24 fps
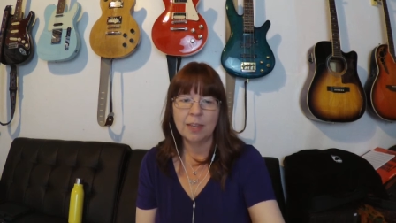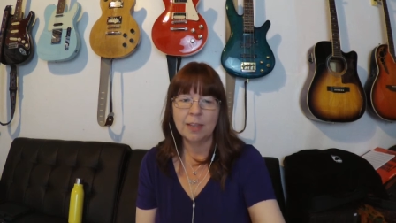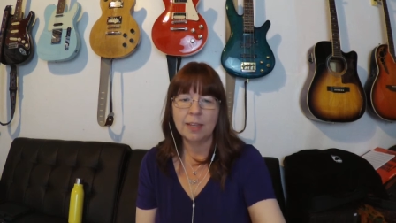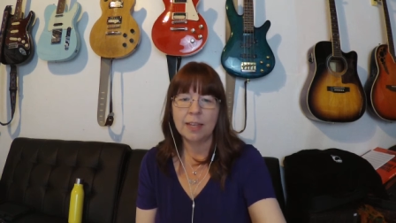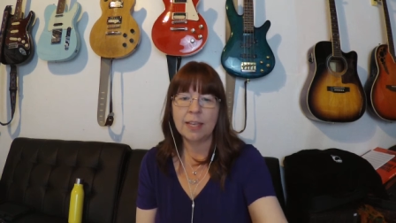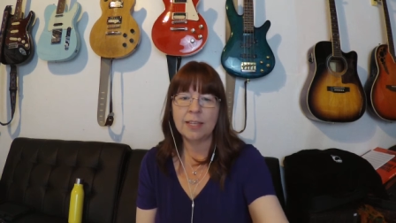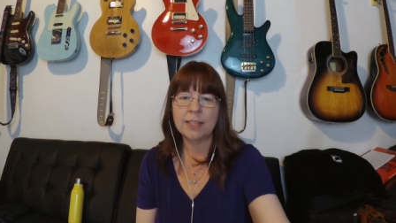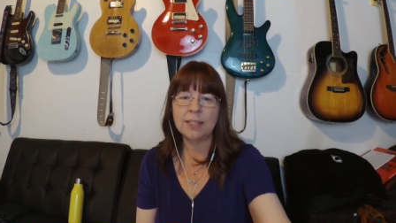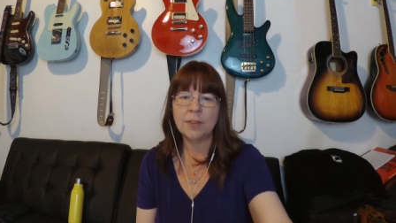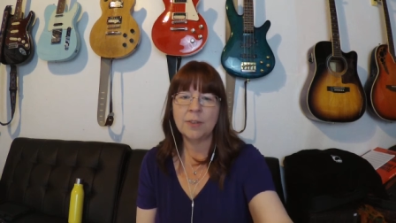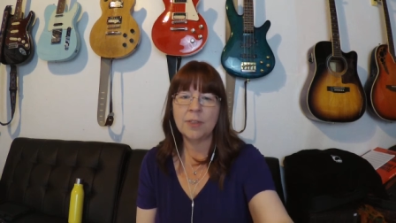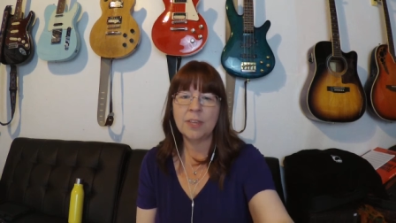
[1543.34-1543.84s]

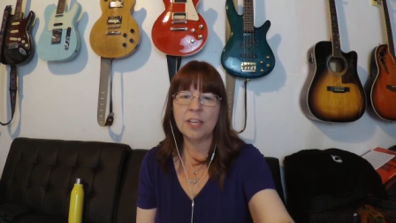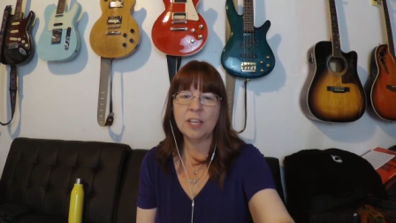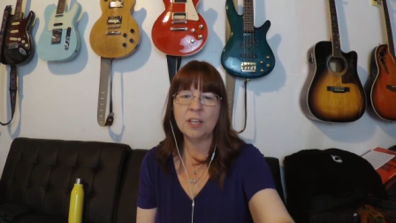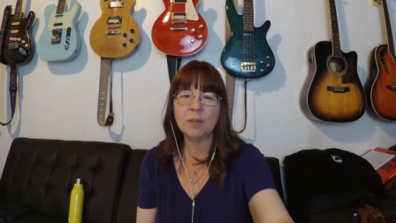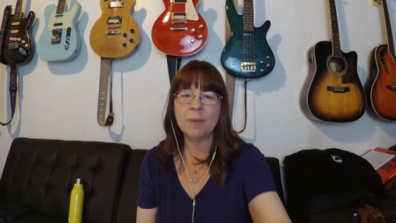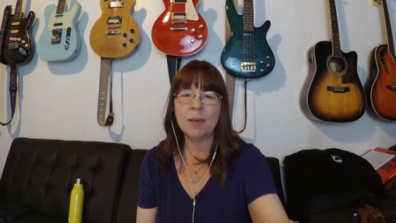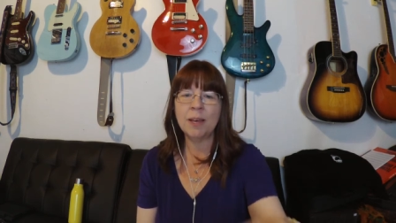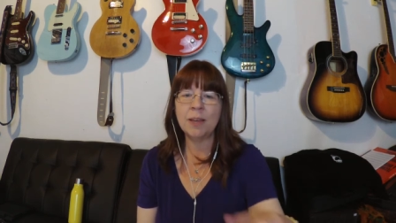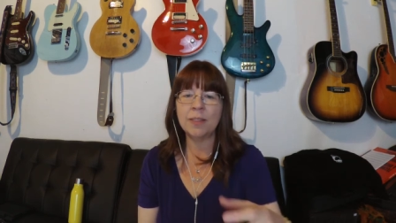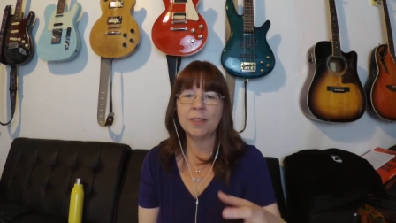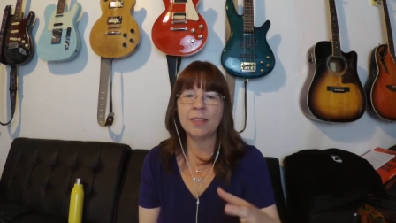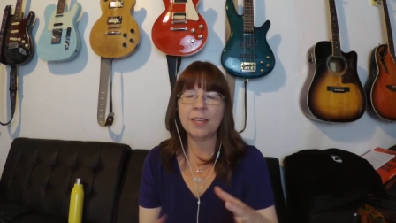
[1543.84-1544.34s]
Okay, so think
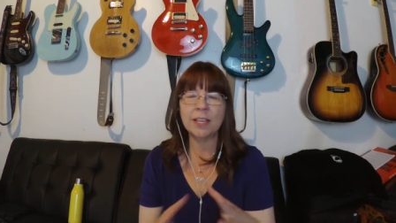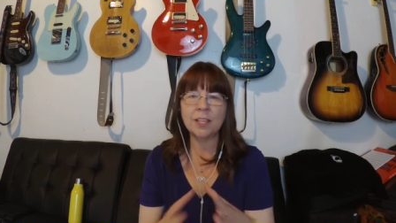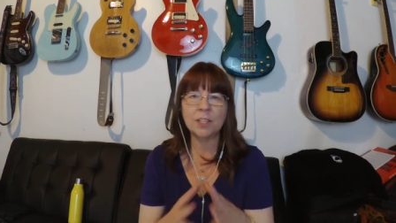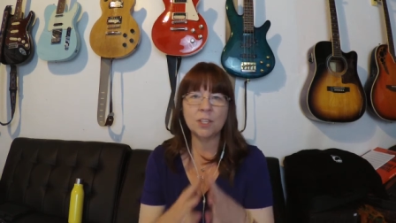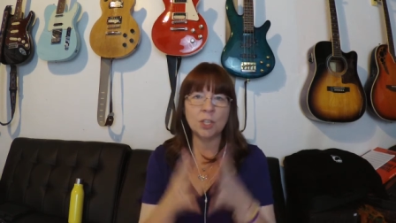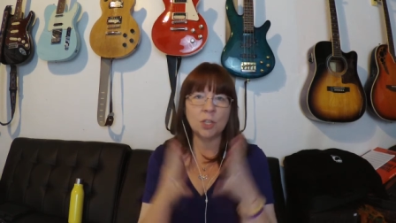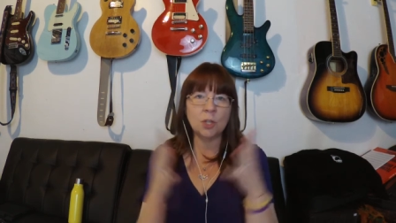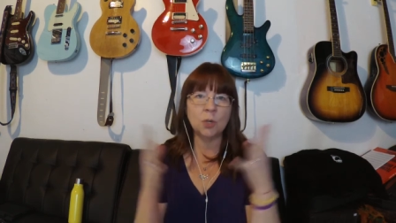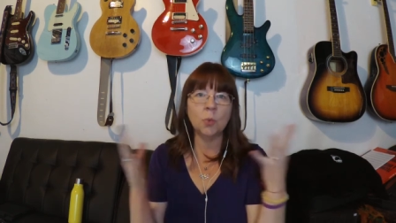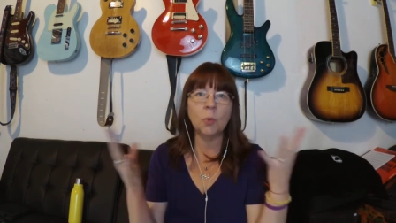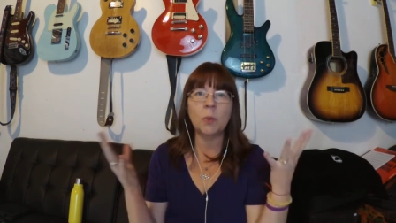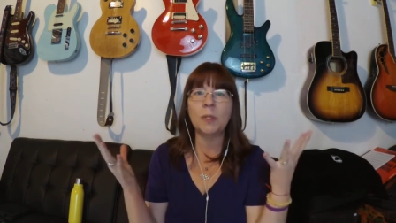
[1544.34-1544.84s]
about things
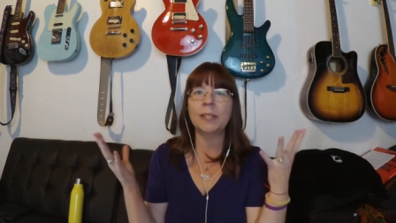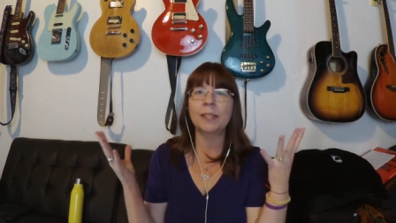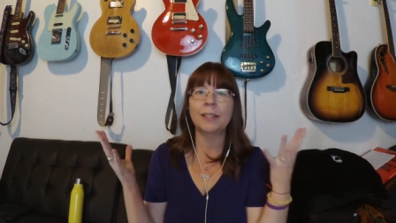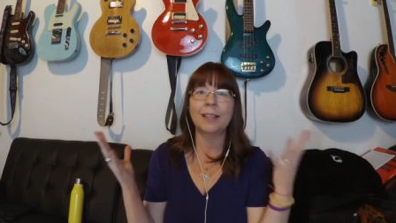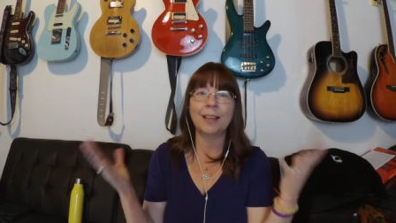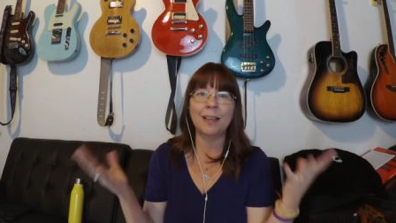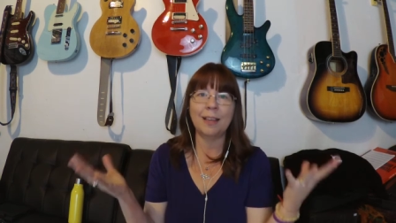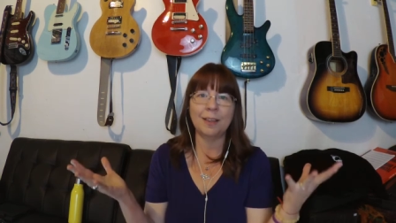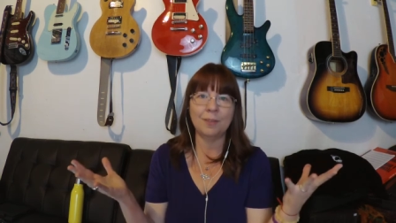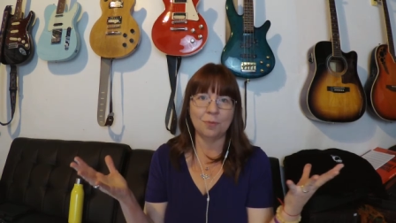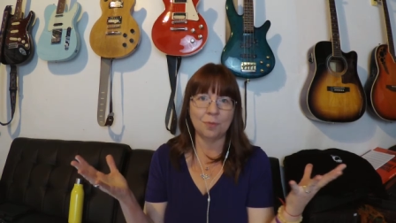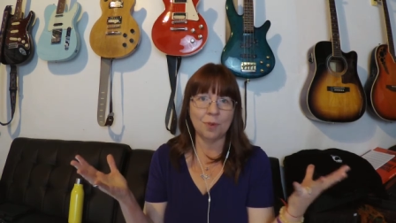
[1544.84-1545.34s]
you would
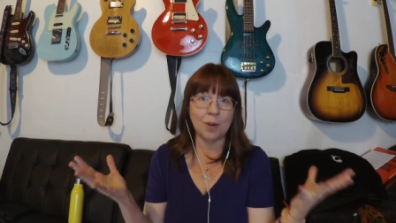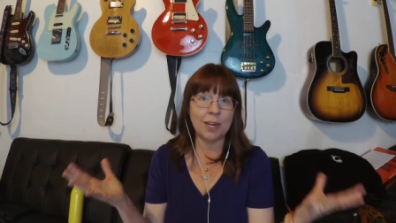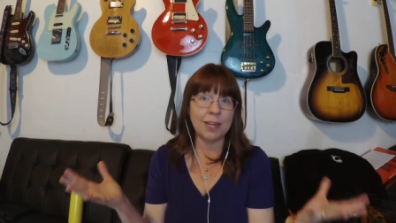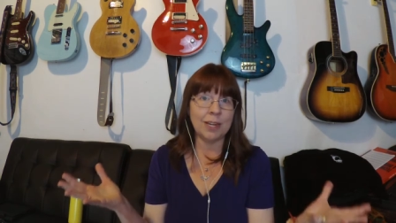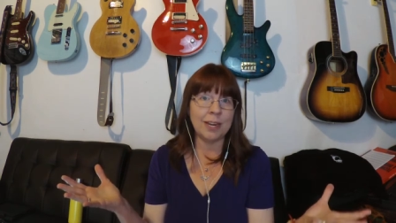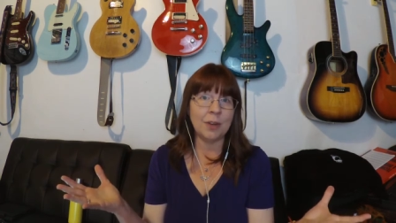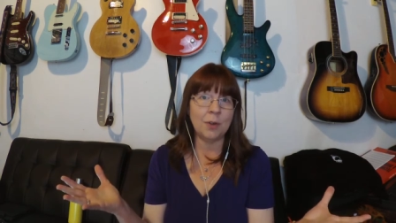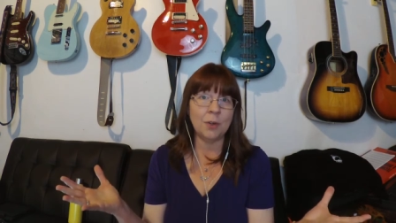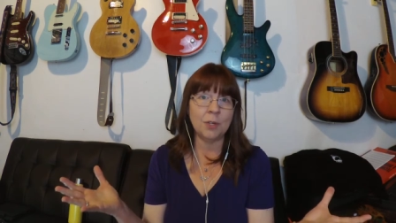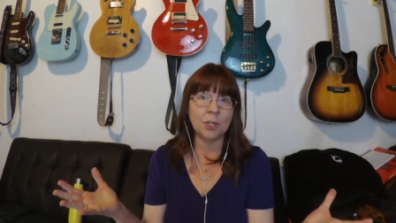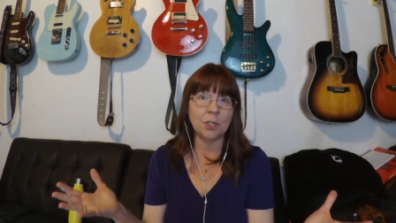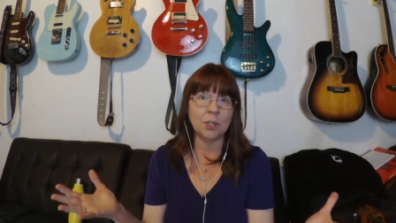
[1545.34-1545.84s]
love right
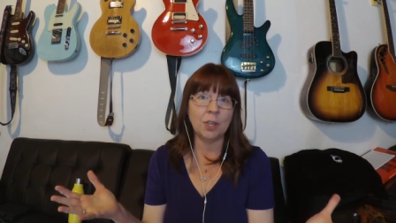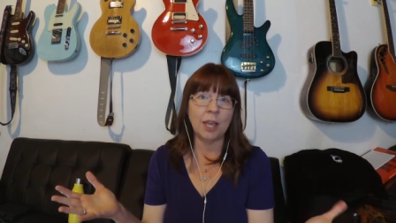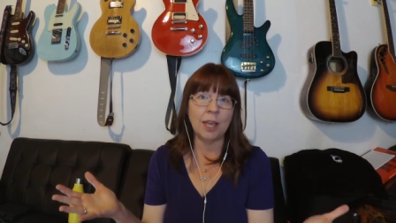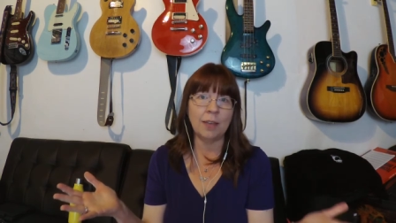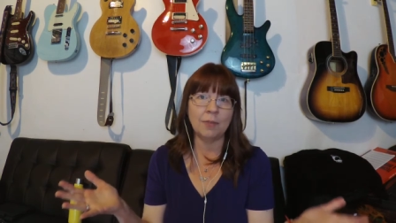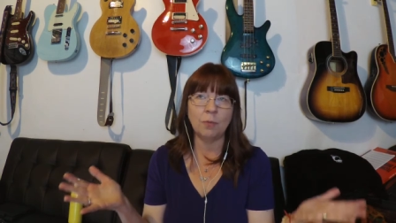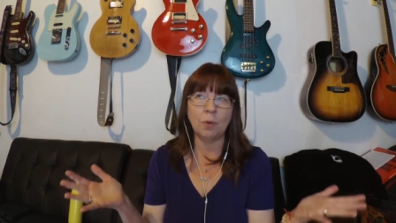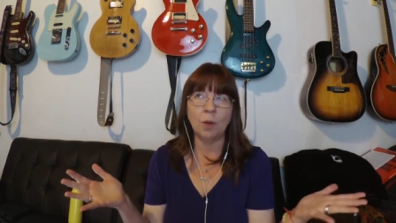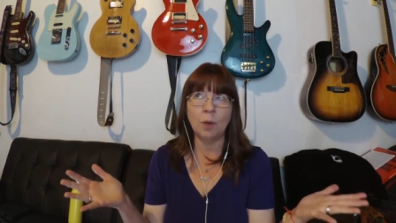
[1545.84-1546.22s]
now in your life.